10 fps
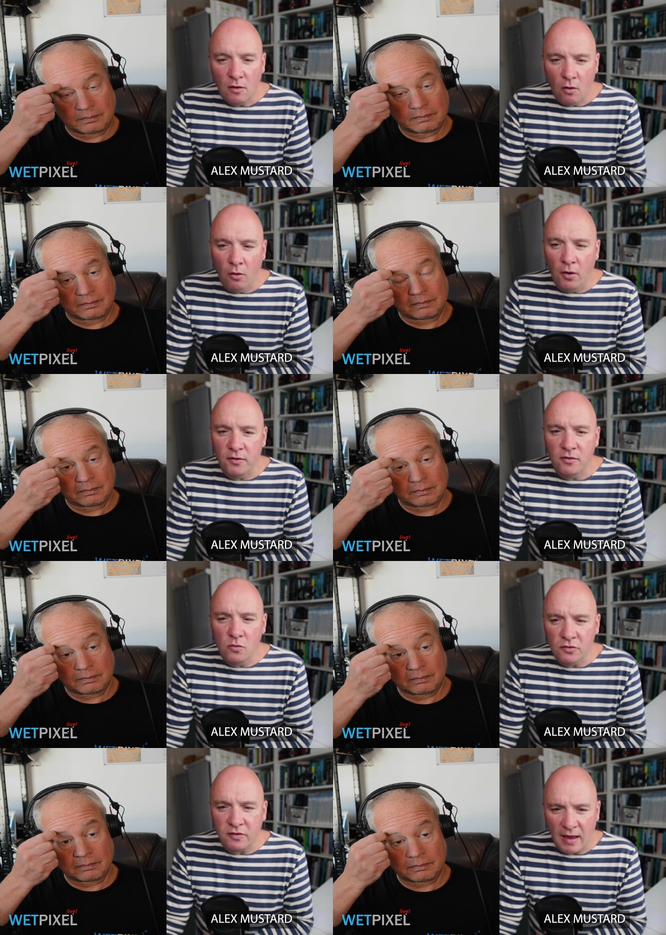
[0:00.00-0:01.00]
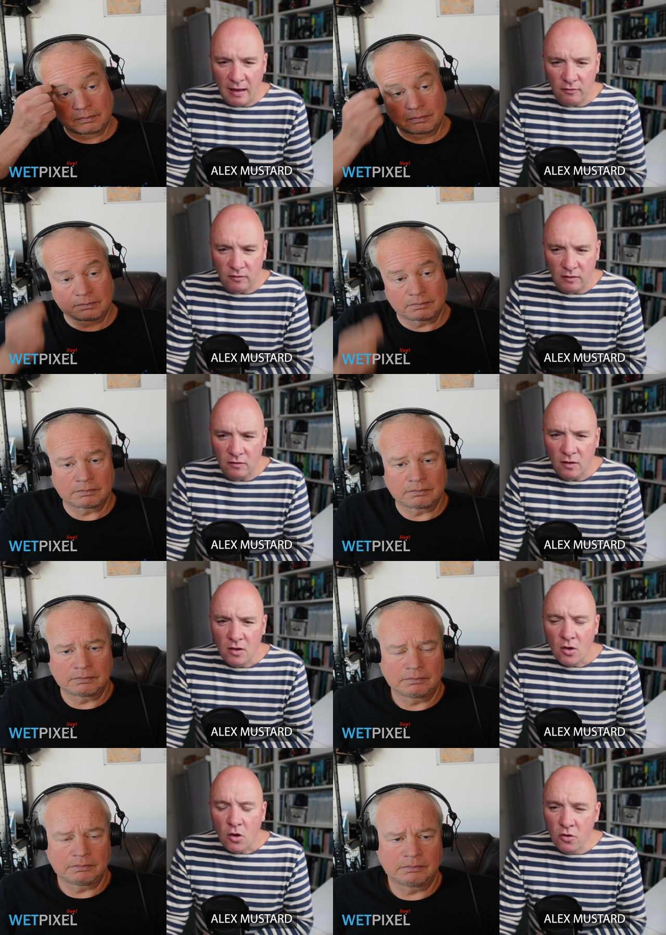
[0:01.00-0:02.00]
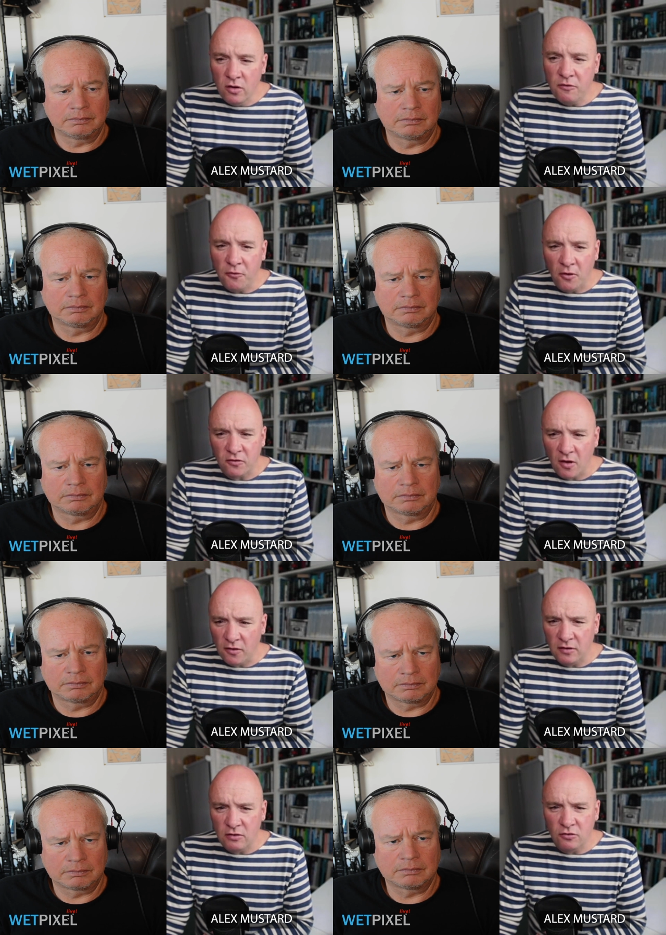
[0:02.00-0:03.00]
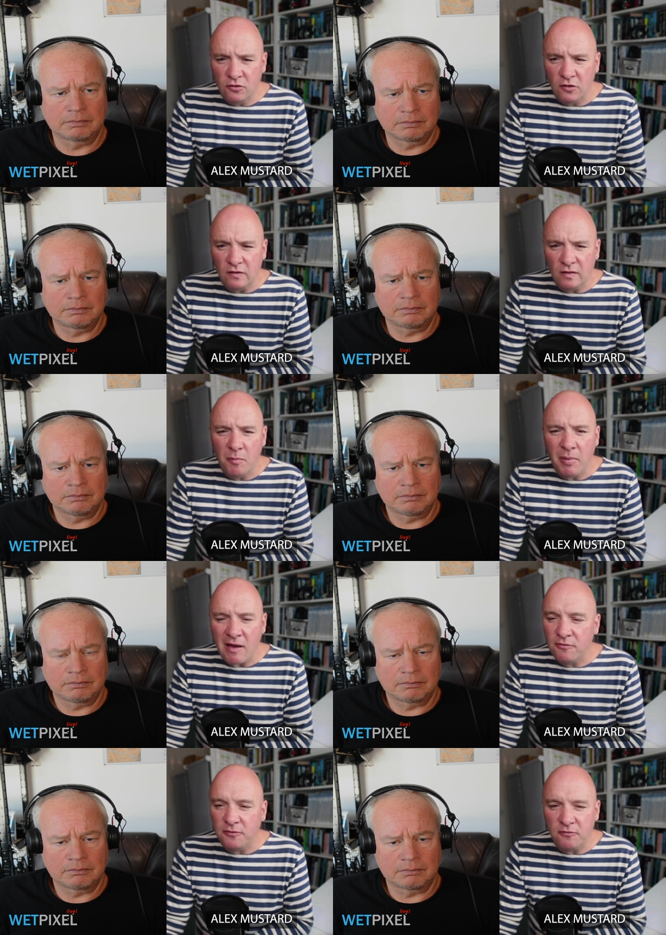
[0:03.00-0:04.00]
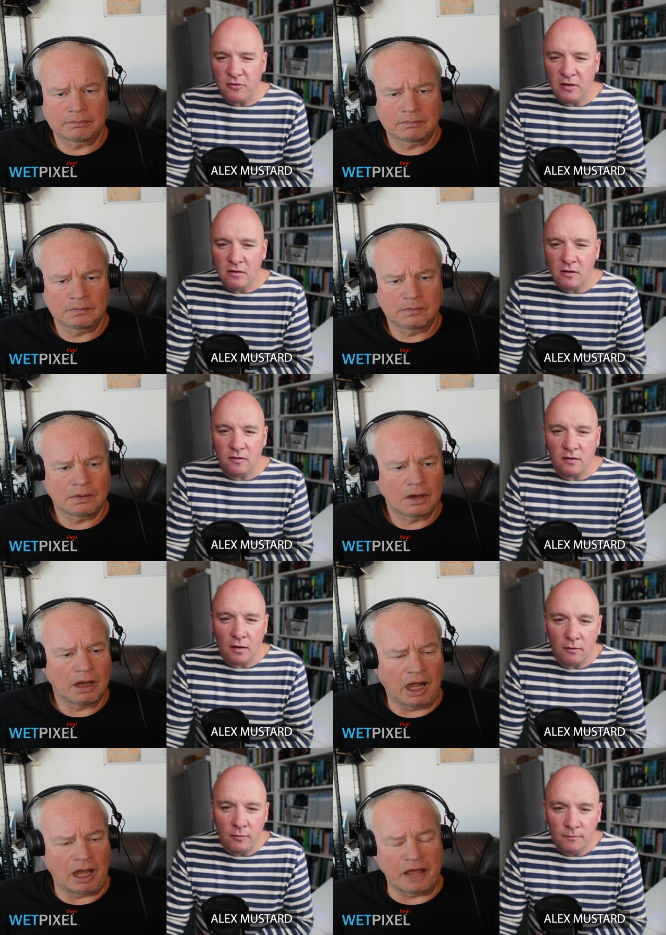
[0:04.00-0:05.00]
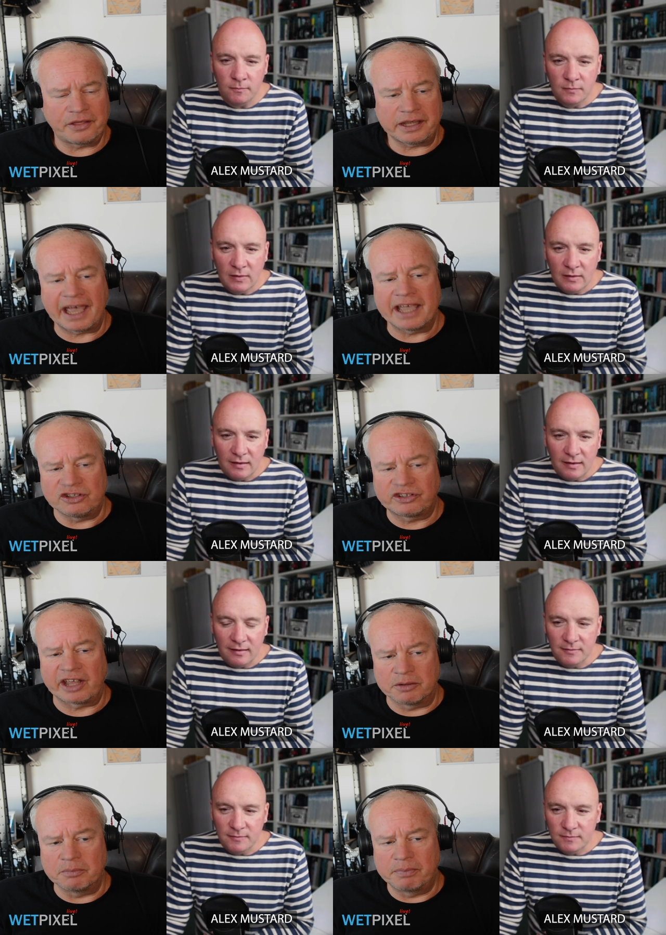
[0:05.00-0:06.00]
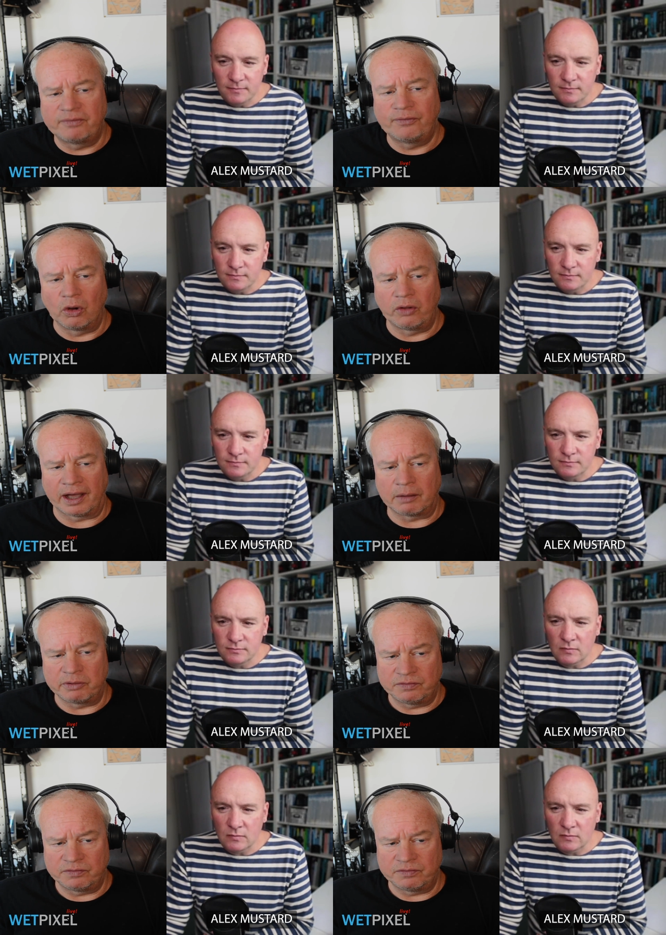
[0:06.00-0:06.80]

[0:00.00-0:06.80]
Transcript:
Speaker 1: on underwater housings Hugy started introducing them about 15 years ago. I think
Speaker 2: Gates had them before that with